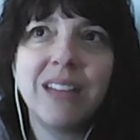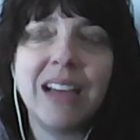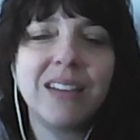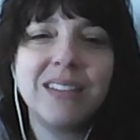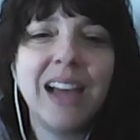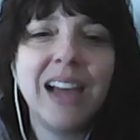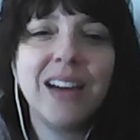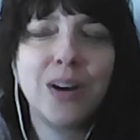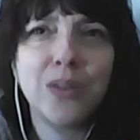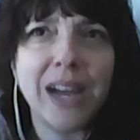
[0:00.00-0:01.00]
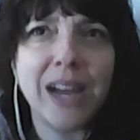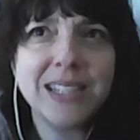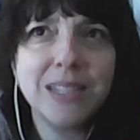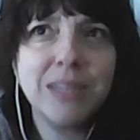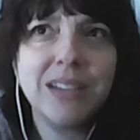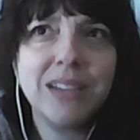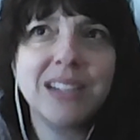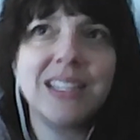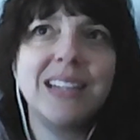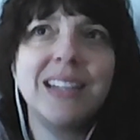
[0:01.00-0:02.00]
like not harassing me
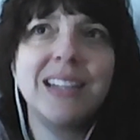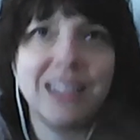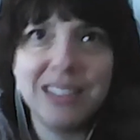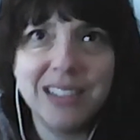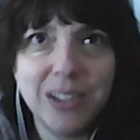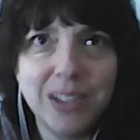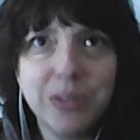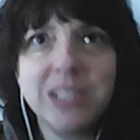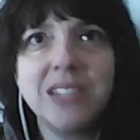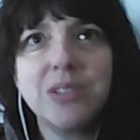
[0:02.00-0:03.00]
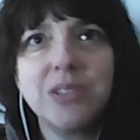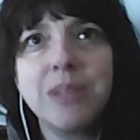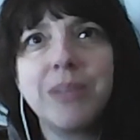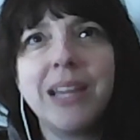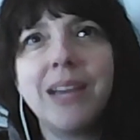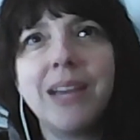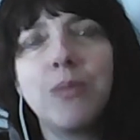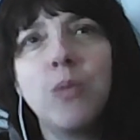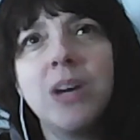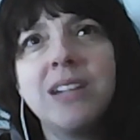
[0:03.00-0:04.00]
because they didn't continuously do it, but like
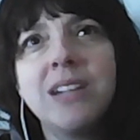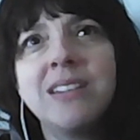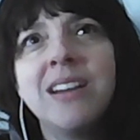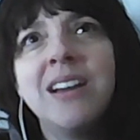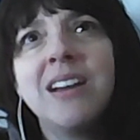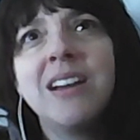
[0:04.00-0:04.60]
one